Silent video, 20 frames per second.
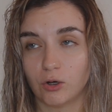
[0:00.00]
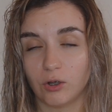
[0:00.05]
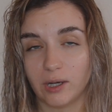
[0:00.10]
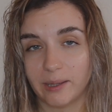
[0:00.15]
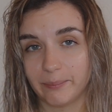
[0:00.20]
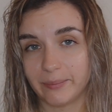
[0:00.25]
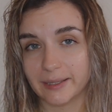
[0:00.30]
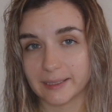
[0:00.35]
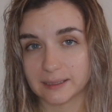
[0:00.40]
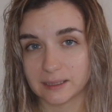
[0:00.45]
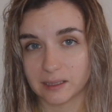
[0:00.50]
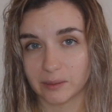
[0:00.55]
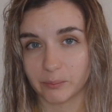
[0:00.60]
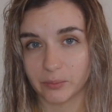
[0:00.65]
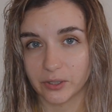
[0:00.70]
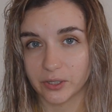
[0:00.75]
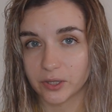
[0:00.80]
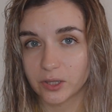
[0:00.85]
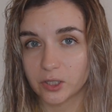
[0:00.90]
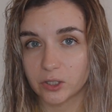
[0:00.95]
Olaplex
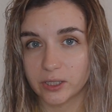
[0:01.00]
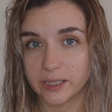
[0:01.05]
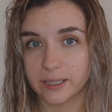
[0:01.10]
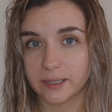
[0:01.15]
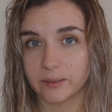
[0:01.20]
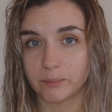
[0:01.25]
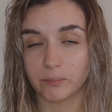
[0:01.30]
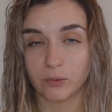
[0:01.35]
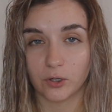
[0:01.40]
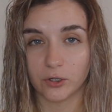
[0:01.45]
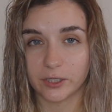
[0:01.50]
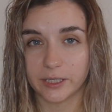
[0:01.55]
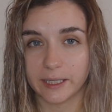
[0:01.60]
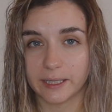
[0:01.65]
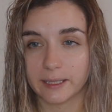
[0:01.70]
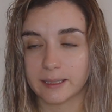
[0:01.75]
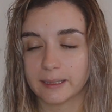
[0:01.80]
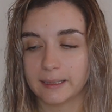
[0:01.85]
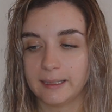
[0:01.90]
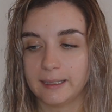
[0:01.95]
#3, the
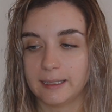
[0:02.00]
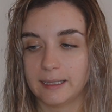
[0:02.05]
bonding